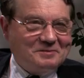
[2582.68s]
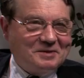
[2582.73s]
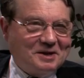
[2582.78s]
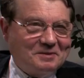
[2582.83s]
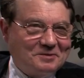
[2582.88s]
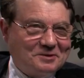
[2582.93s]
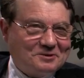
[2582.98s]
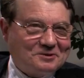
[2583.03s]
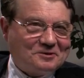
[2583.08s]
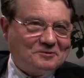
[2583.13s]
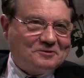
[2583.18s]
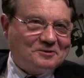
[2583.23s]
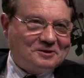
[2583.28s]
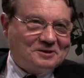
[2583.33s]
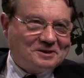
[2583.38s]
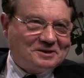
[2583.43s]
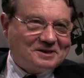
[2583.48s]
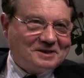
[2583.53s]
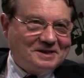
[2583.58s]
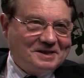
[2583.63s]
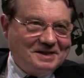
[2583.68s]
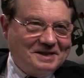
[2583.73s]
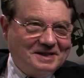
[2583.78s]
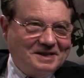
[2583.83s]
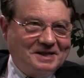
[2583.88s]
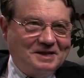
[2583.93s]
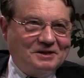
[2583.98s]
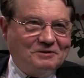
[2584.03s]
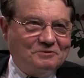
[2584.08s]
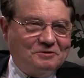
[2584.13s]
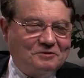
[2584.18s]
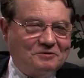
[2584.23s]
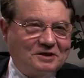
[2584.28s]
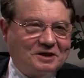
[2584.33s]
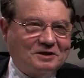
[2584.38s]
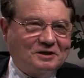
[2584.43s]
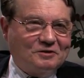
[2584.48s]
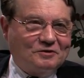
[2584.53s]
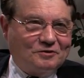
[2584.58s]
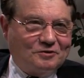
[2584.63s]
by both of us, we
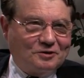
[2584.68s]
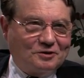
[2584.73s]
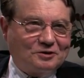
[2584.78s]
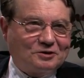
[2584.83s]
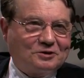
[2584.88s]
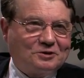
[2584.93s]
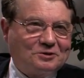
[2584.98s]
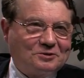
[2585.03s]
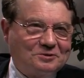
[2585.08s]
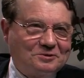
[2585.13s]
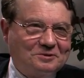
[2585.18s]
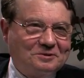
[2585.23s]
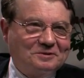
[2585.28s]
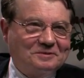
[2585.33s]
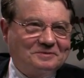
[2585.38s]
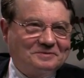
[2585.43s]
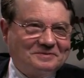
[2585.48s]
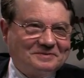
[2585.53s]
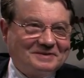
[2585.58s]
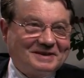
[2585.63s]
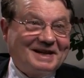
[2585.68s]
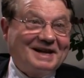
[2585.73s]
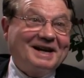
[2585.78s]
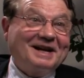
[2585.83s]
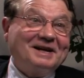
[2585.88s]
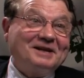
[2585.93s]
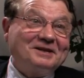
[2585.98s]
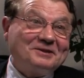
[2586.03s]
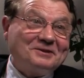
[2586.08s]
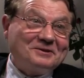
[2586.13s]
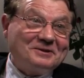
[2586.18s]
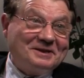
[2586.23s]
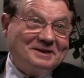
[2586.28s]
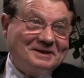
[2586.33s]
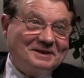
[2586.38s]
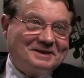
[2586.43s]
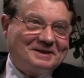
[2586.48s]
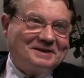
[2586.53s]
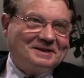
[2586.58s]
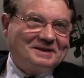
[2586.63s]
were the first to
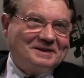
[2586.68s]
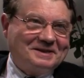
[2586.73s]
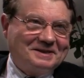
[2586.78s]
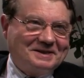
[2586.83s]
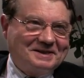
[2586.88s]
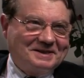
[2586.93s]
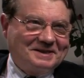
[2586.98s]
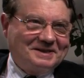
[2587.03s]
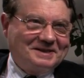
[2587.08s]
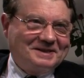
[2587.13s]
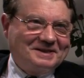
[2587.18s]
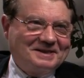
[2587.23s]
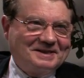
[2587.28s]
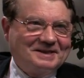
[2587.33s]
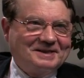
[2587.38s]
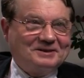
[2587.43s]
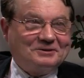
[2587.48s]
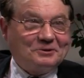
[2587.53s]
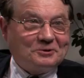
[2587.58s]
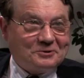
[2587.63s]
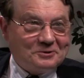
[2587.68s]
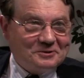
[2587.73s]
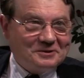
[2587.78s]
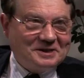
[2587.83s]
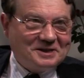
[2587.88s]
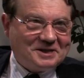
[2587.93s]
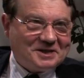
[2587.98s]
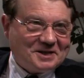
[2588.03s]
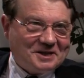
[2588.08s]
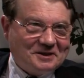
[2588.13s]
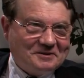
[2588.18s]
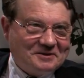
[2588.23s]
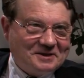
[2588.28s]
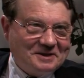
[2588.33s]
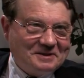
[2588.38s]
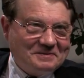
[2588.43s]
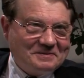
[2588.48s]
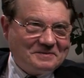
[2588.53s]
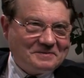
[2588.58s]
isolate so-called HIV.